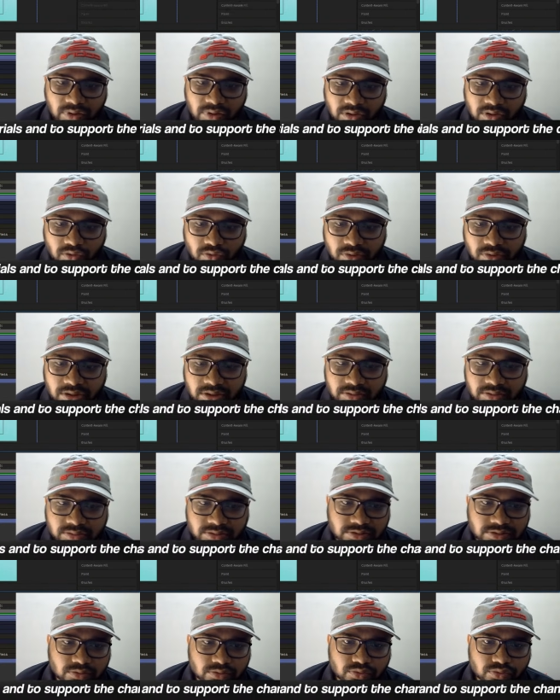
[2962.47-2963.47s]
Okay,
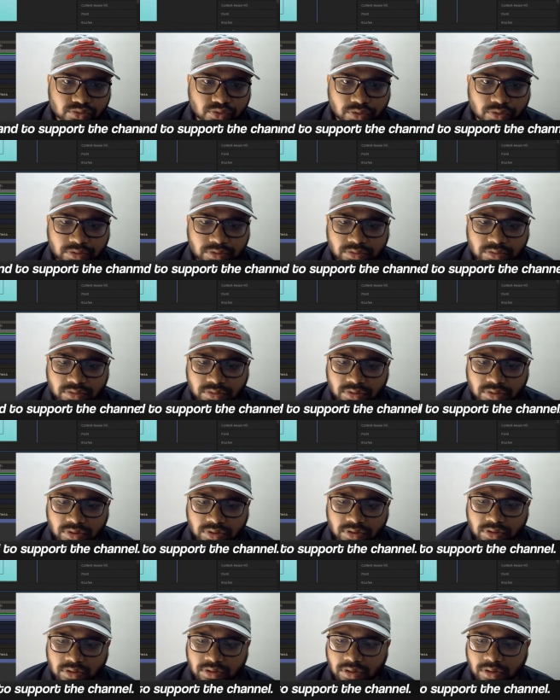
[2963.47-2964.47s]
this looks good.
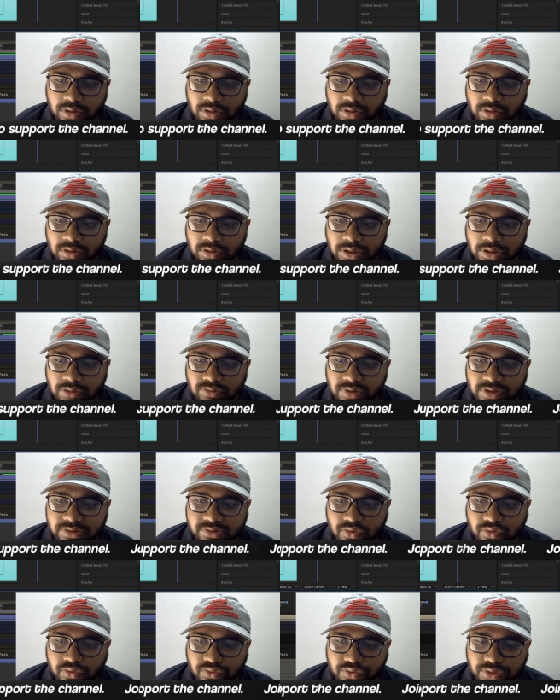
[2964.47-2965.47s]
Now let's
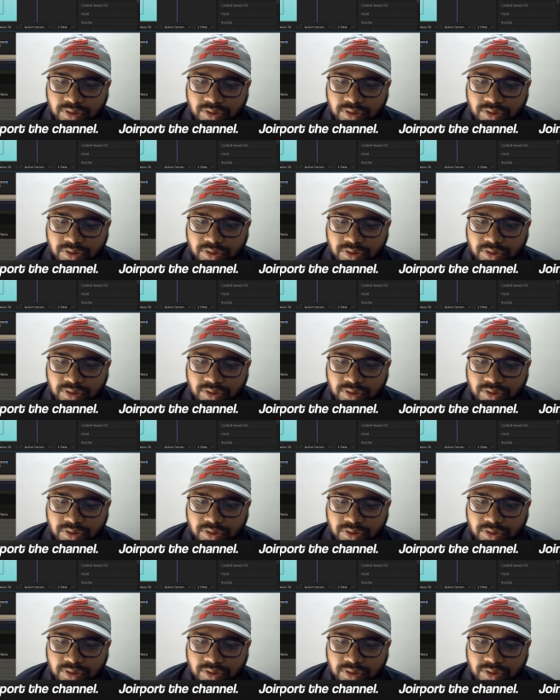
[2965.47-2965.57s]
go to the